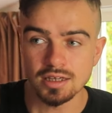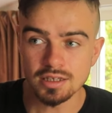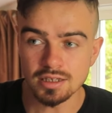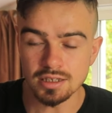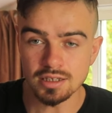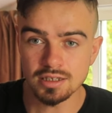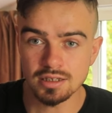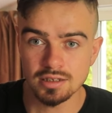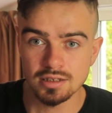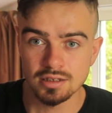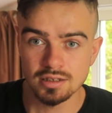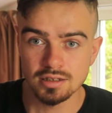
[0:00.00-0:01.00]
he
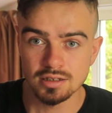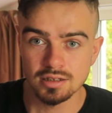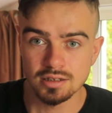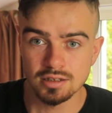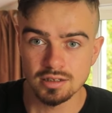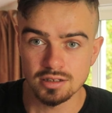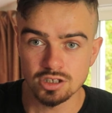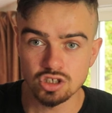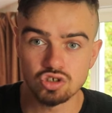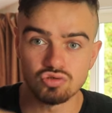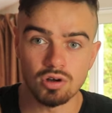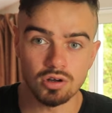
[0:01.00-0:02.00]

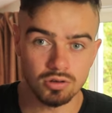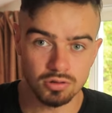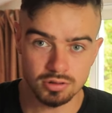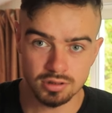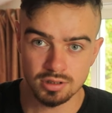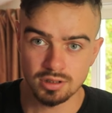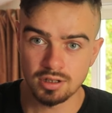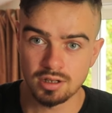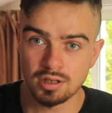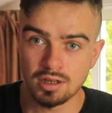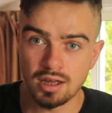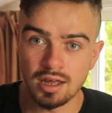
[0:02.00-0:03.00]
struggled
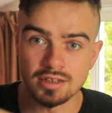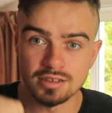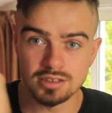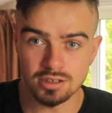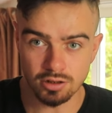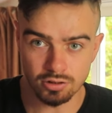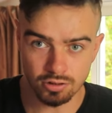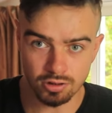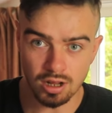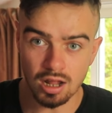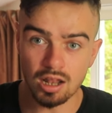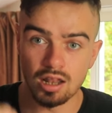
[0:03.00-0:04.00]
and
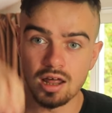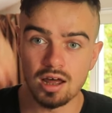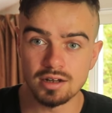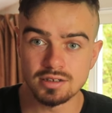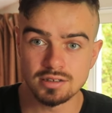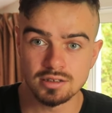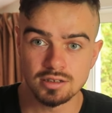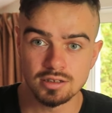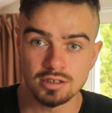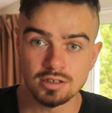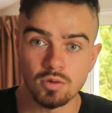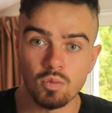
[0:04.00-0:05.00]
stuttered a lot
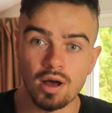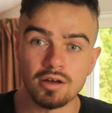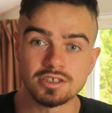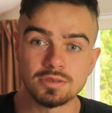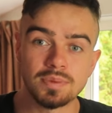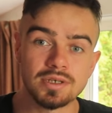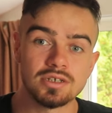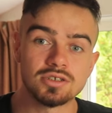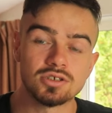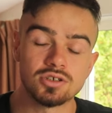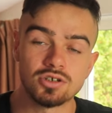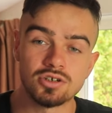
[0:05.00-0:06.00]
while speaking
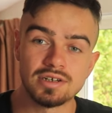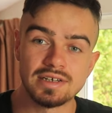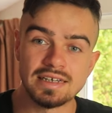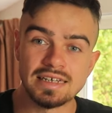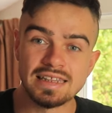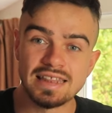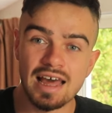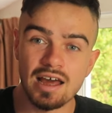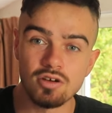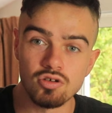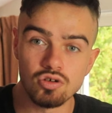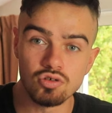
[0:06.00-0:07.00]
to her in
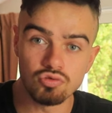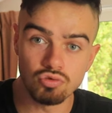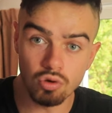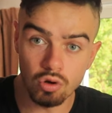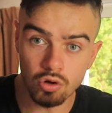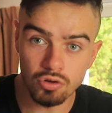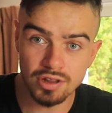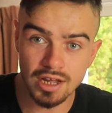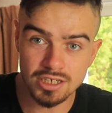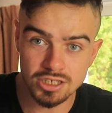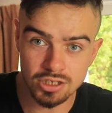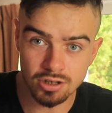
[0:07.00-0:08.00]
that new role
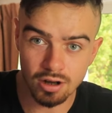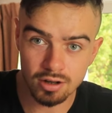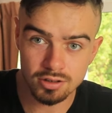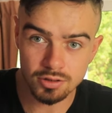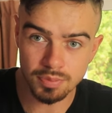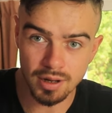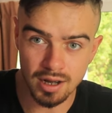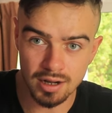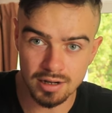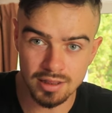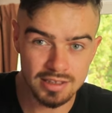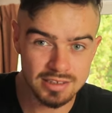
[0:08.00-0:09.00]
that she
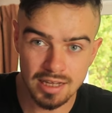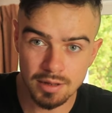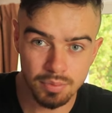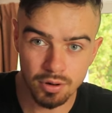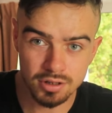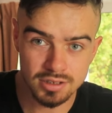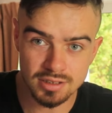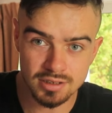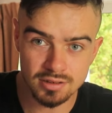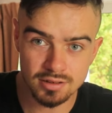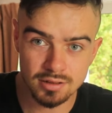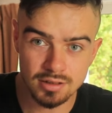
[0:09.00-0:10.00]
occupied. The same
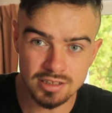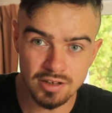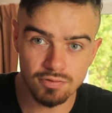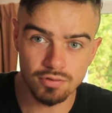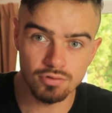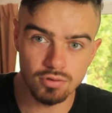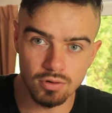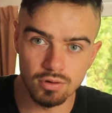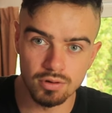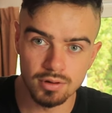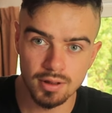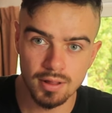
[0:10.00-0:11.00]
person, different
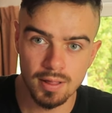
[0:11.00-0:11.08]
role.